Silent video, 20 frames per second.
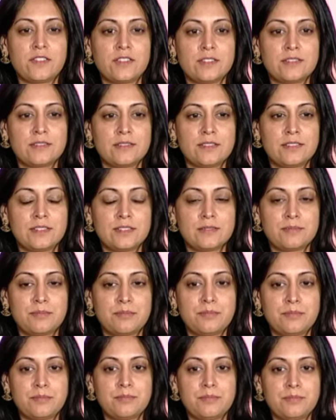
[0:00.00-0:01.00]
the
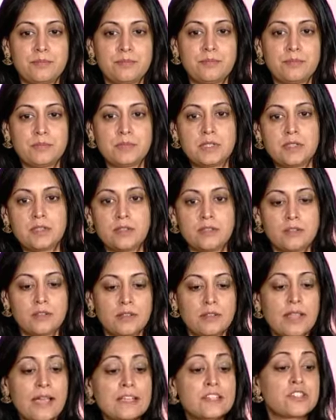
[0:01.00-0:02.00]

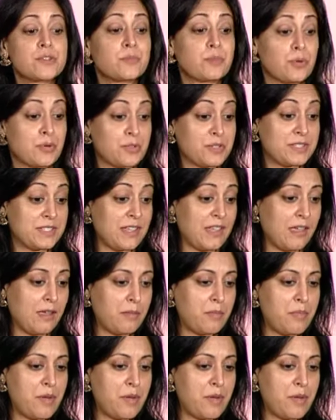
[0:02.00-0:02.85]
election per se,